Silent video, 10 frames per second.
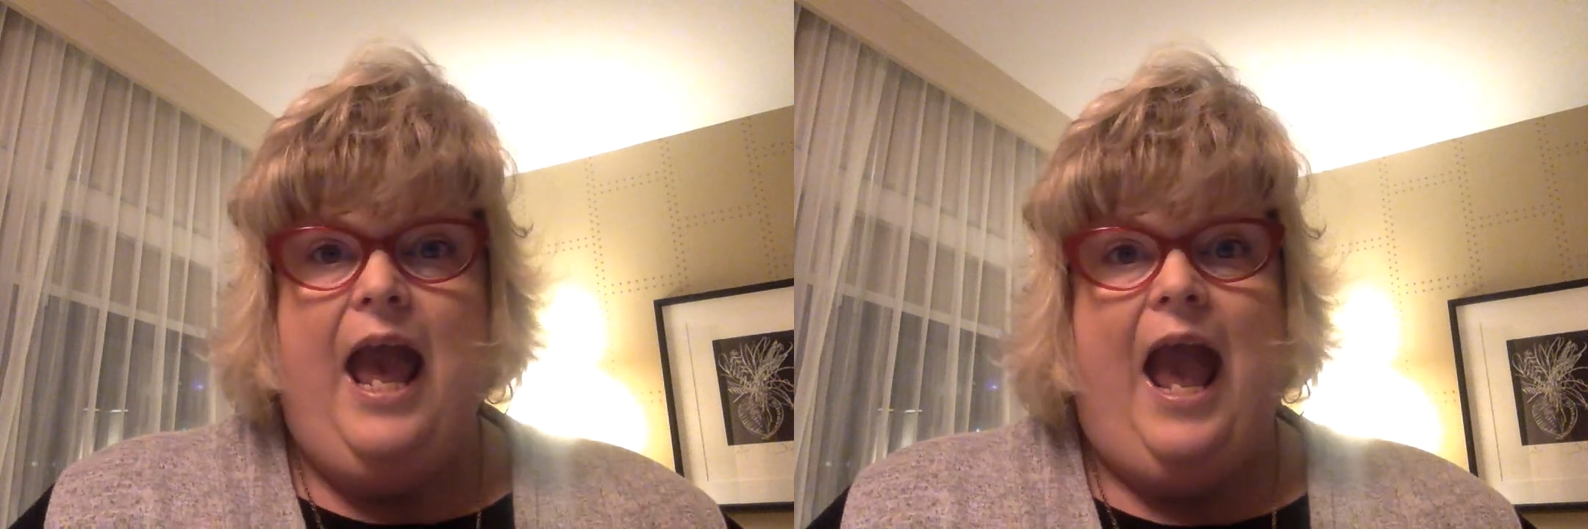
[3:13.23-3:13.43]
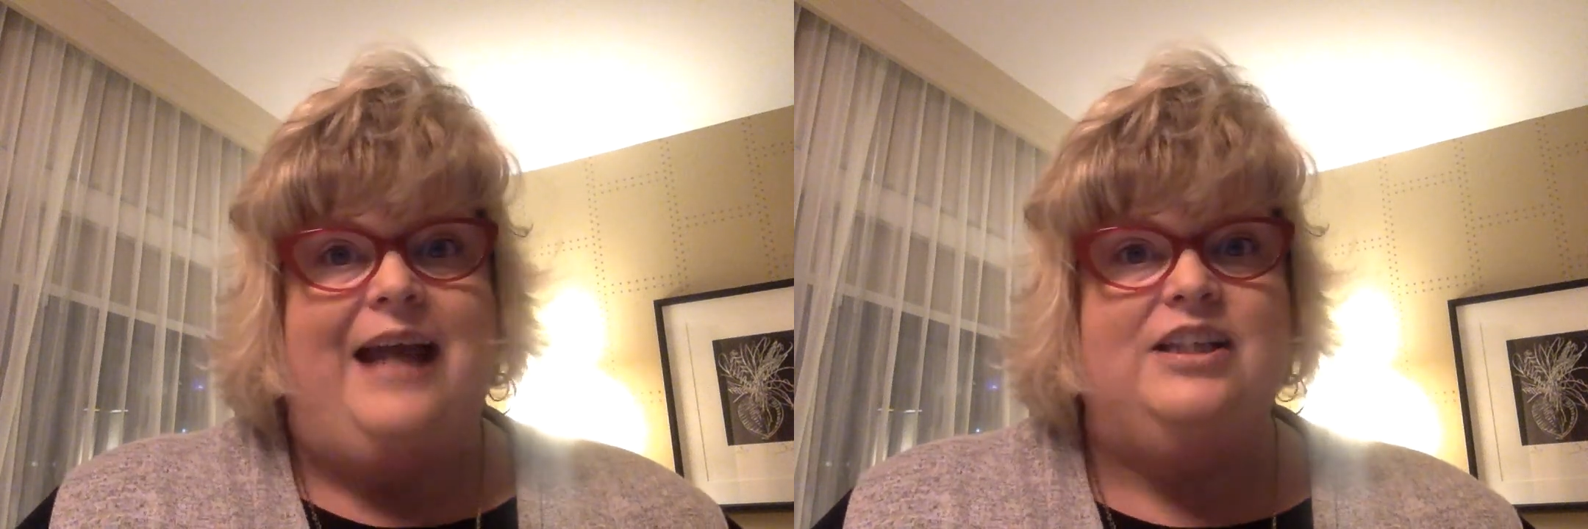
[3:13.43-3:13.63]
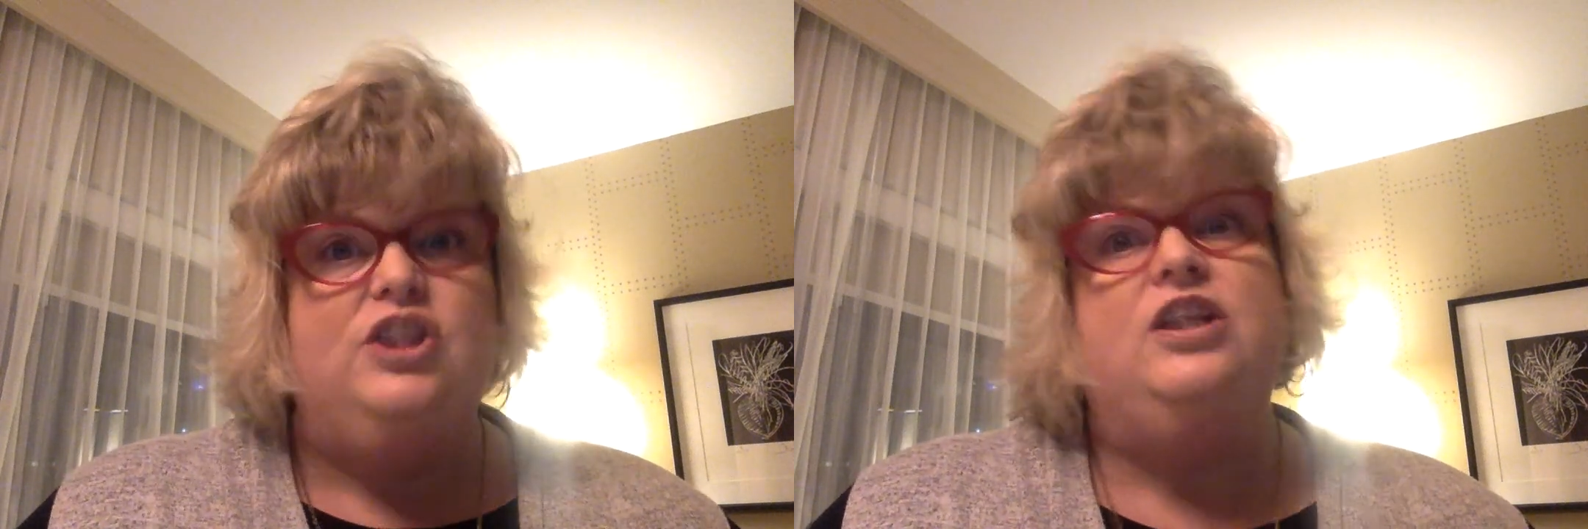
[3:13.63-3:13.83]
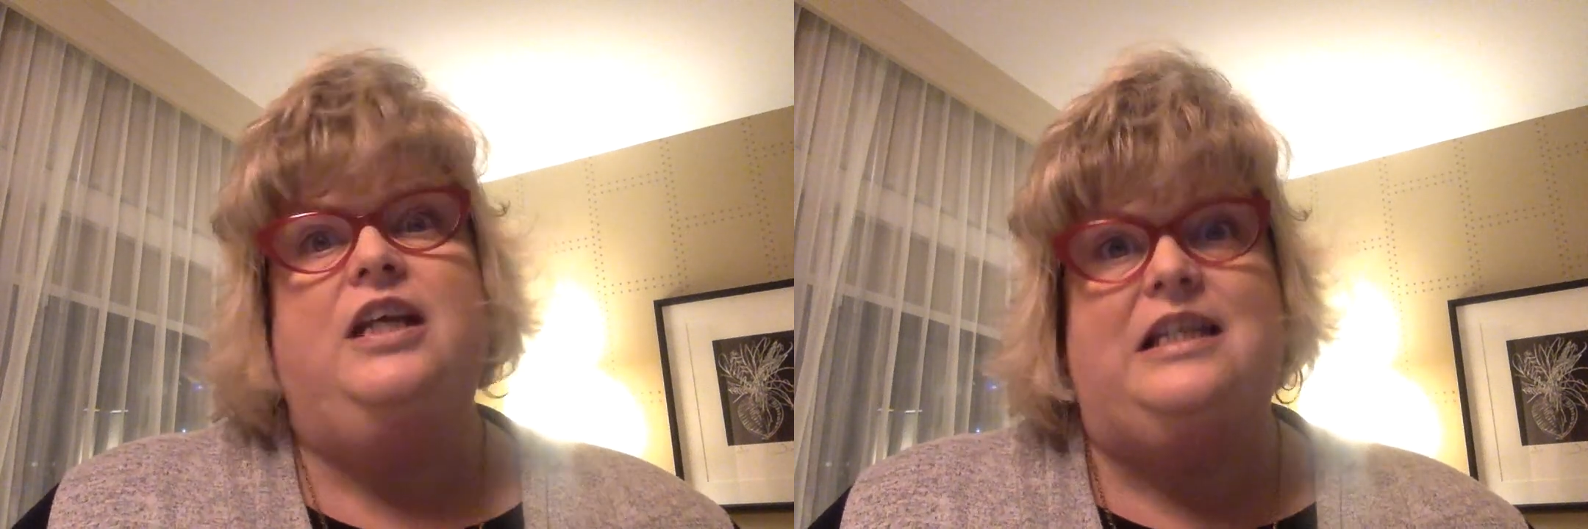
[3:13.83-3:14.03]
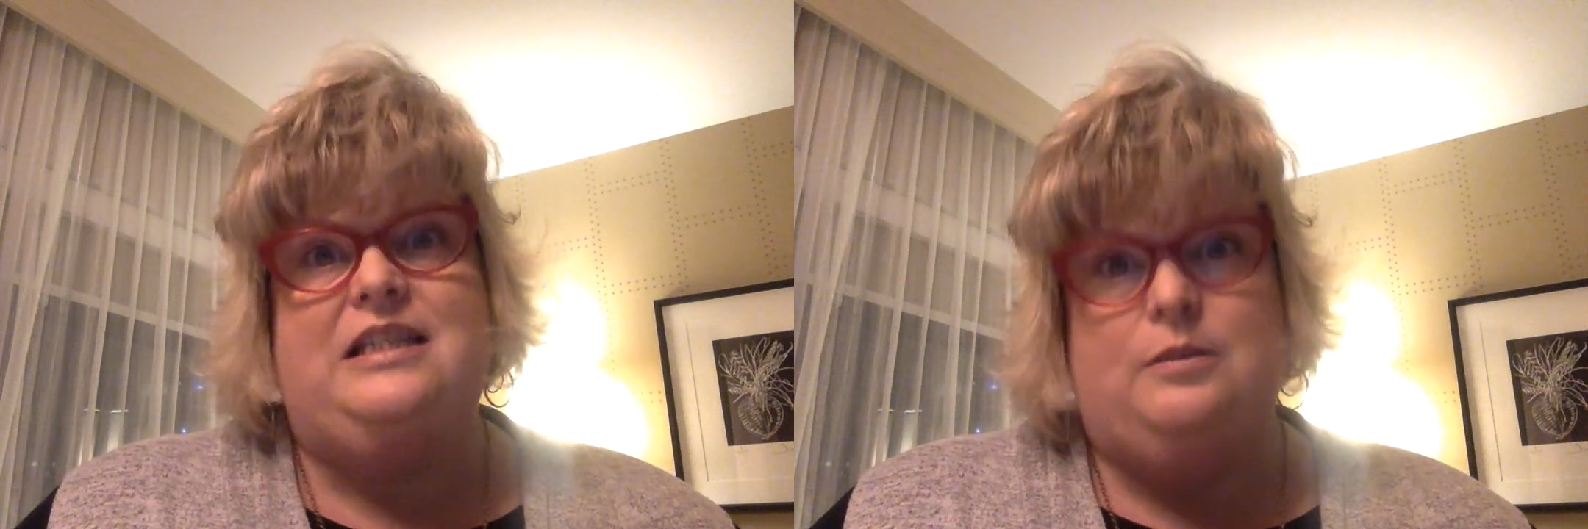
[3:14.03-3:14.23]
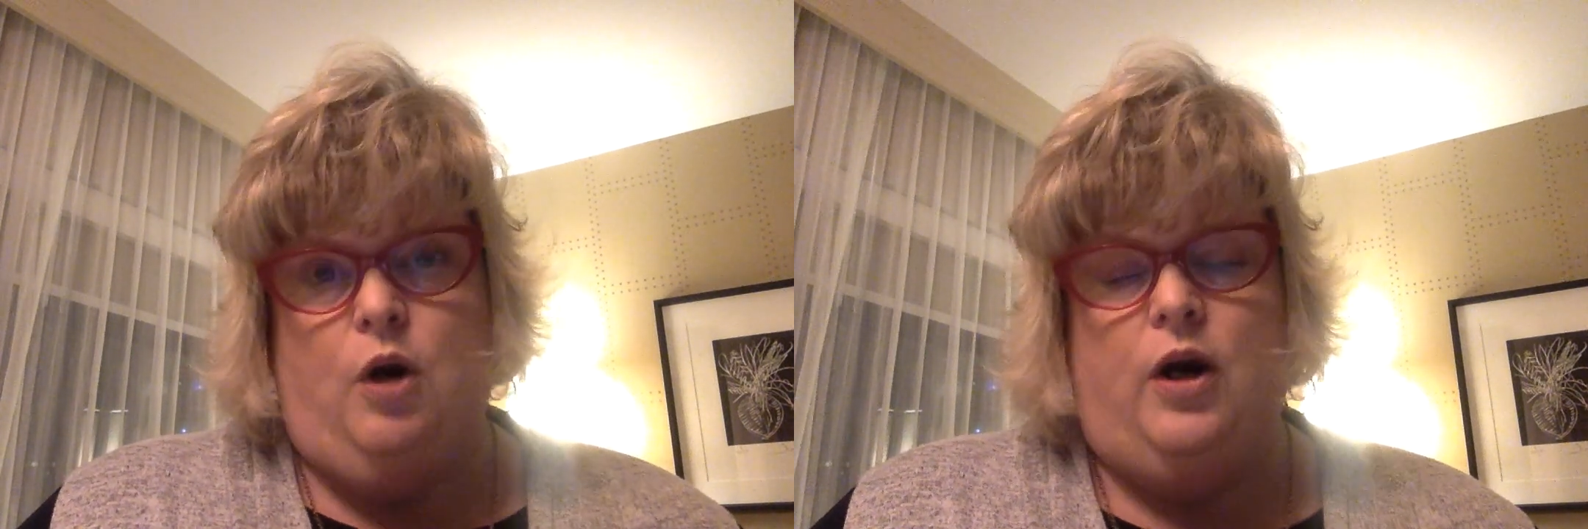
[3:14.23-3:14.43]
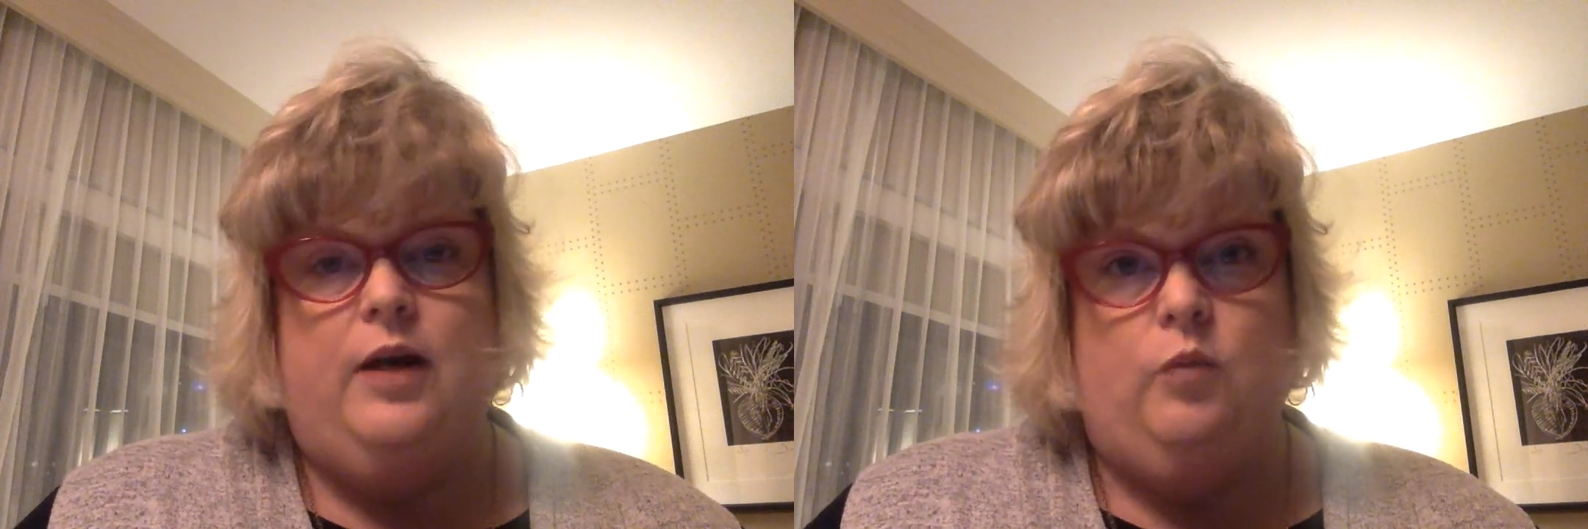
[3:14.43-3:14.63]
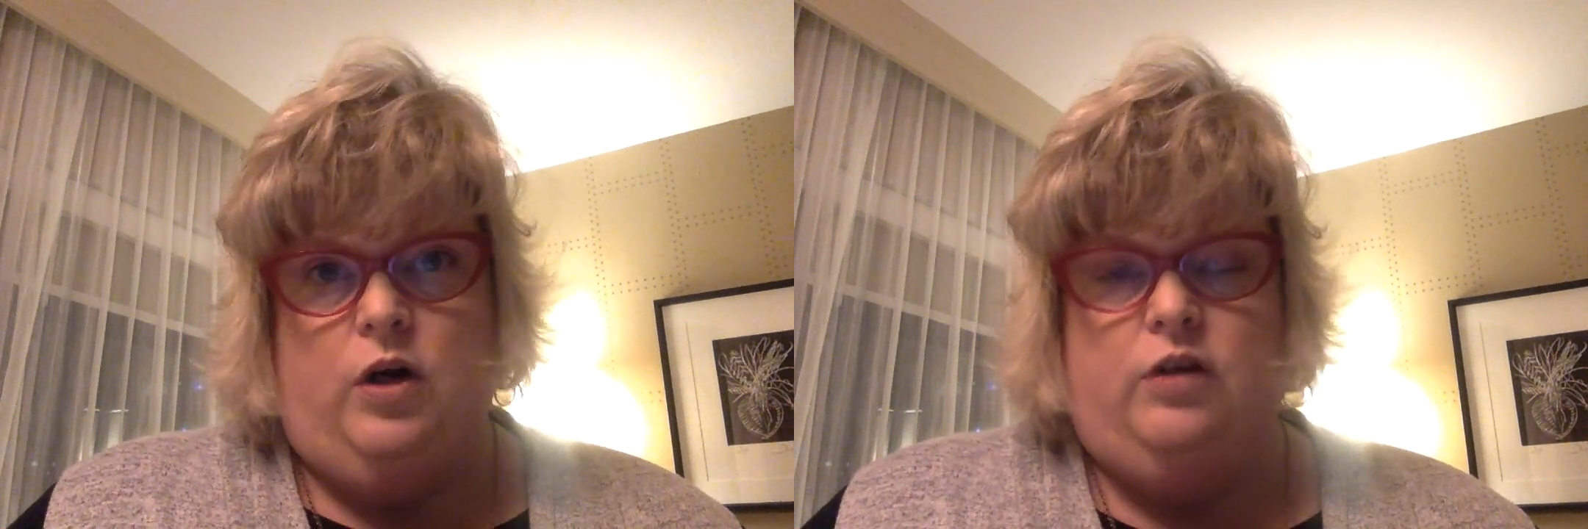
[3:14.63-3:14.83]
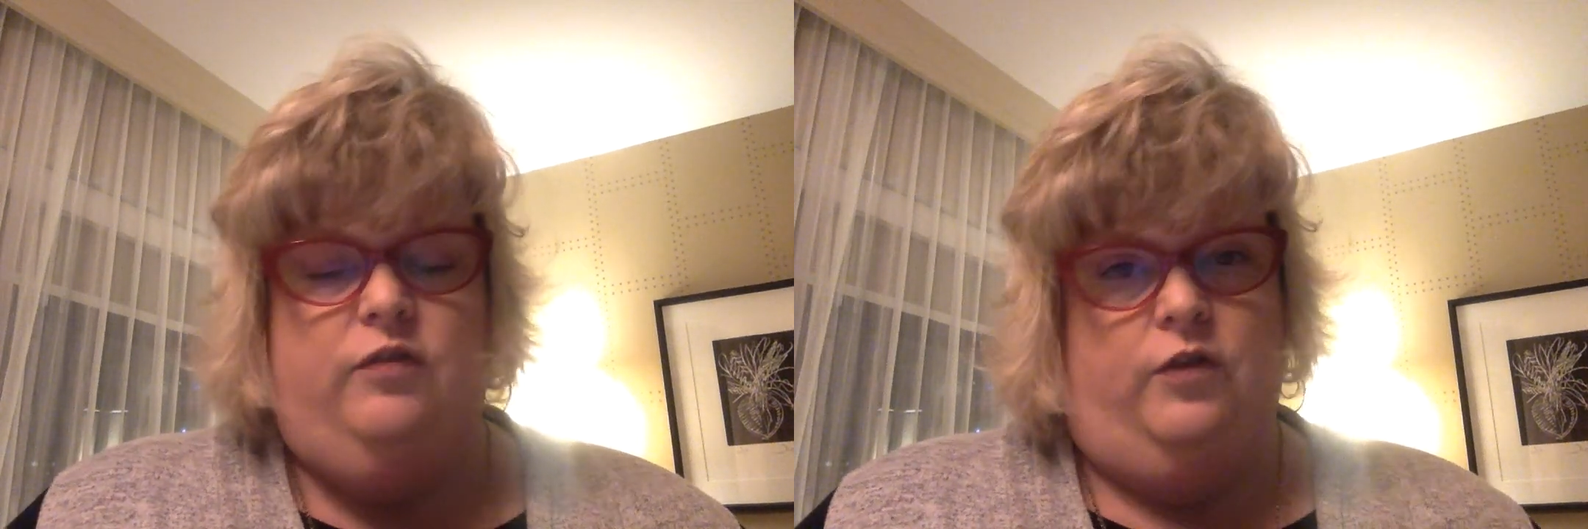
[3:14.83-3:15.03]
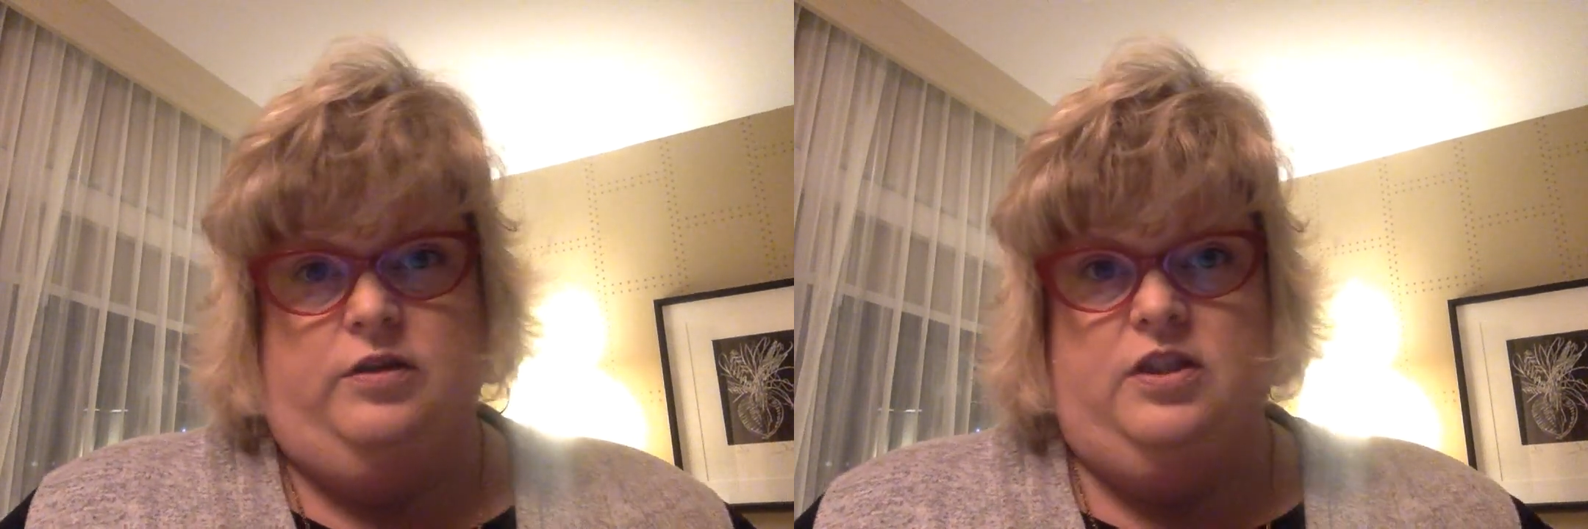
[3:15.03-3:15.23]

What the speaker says: And she is smart and wonderful,